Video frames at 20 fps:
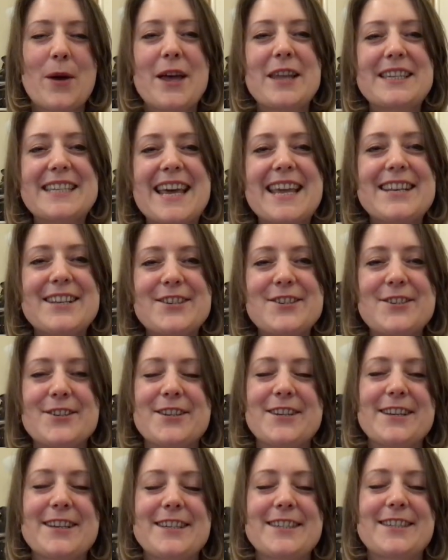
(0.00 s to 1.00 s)
but
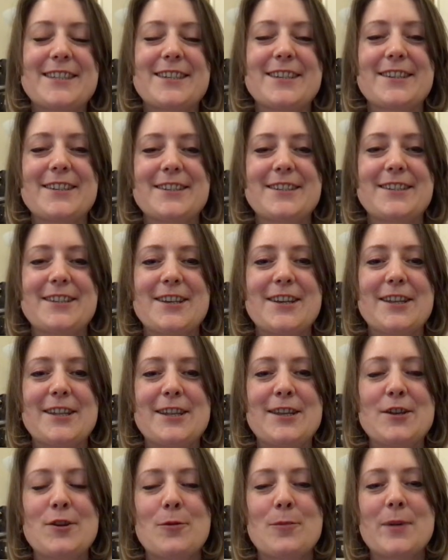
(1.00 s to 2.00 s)
attention is
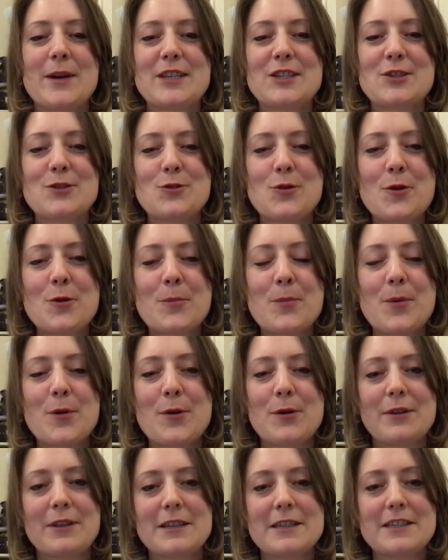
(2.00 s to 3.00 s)
certainly not my strong
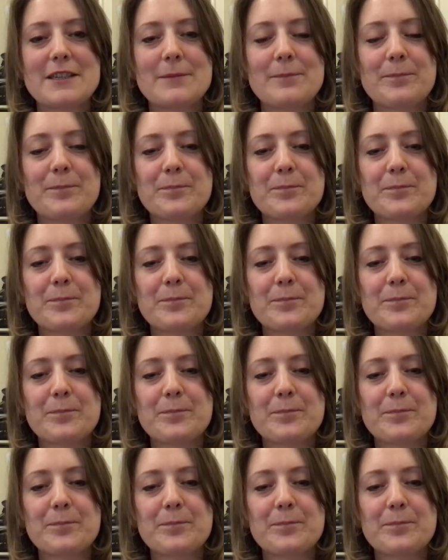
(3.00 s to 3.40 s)
point.